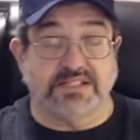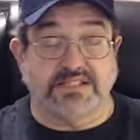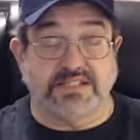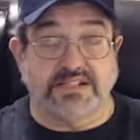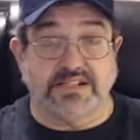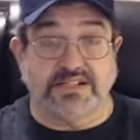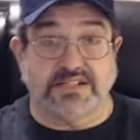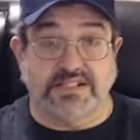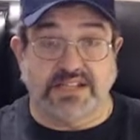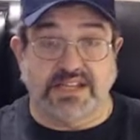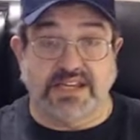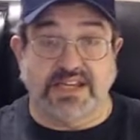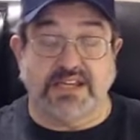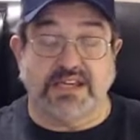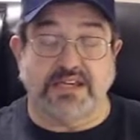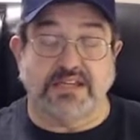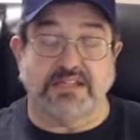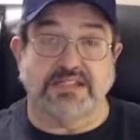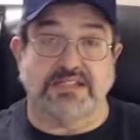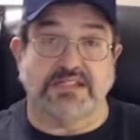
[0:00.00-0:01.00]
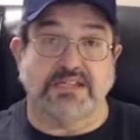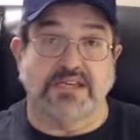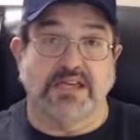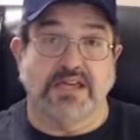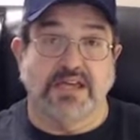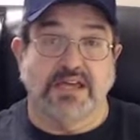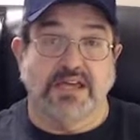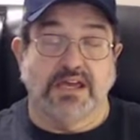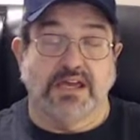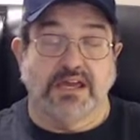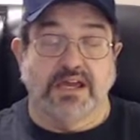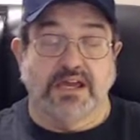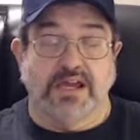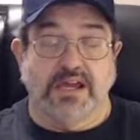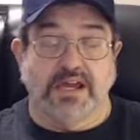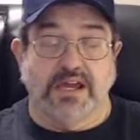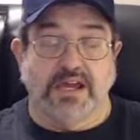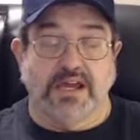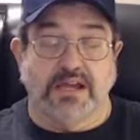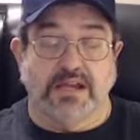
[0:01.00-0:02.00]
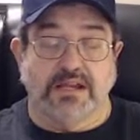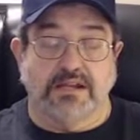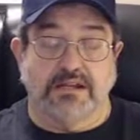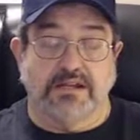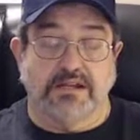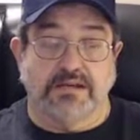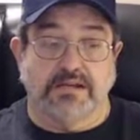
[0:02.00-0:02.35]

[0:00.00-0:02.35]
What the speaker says: disease, and